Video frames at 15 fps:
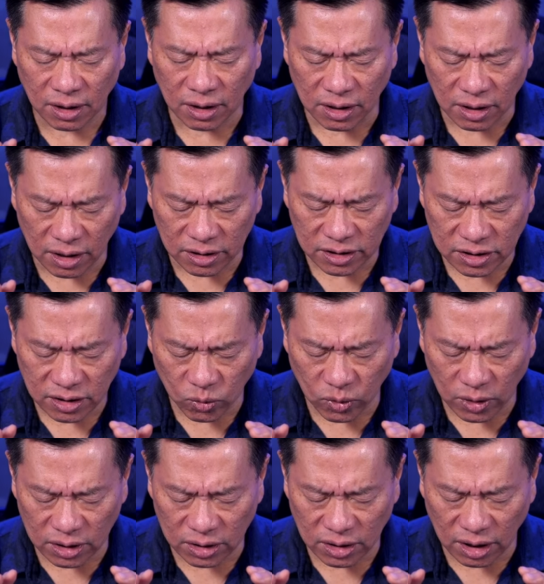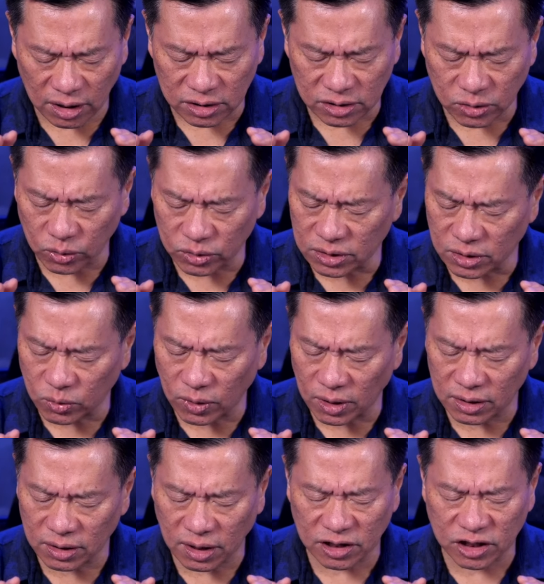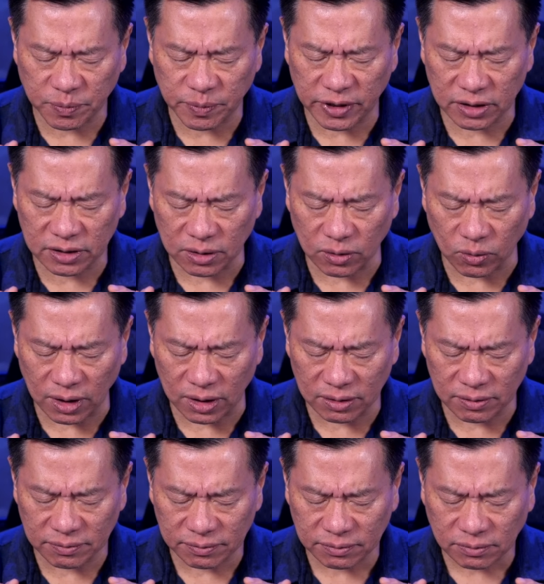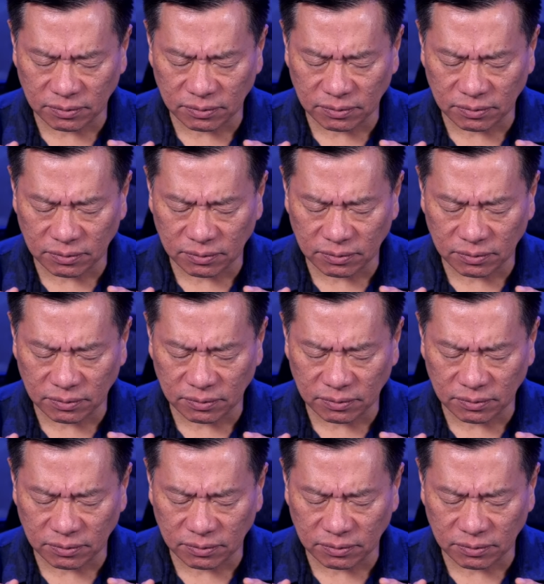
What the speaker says: Our hearts are one, our souls are one, our spirits are one.